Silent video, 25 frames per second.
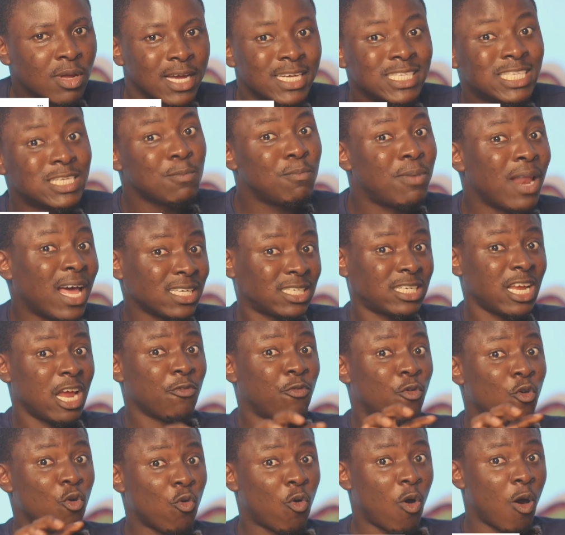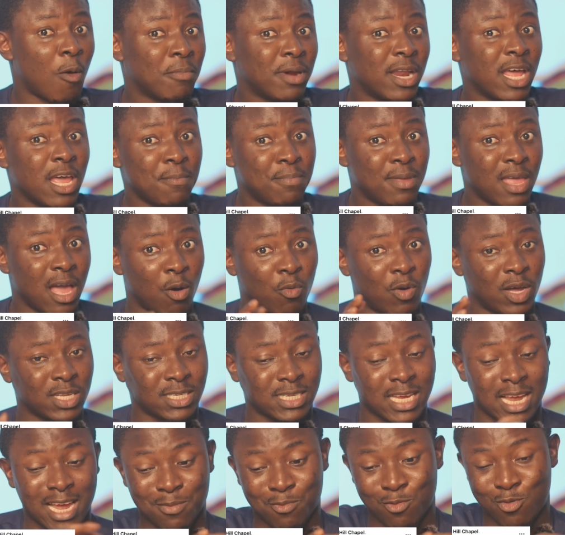It's a blasher if Hong Kong, maybe I
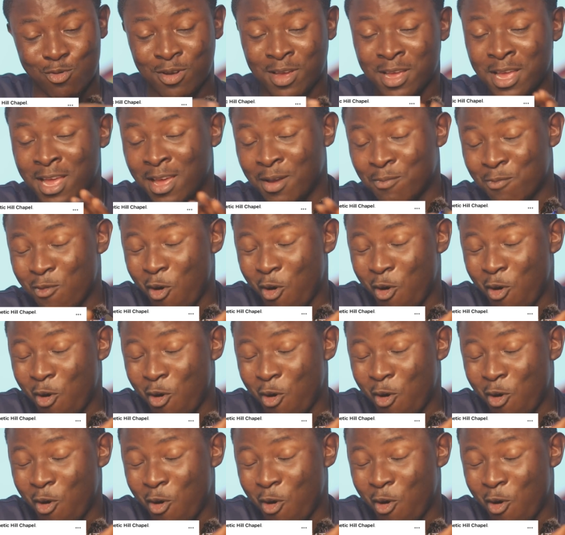was a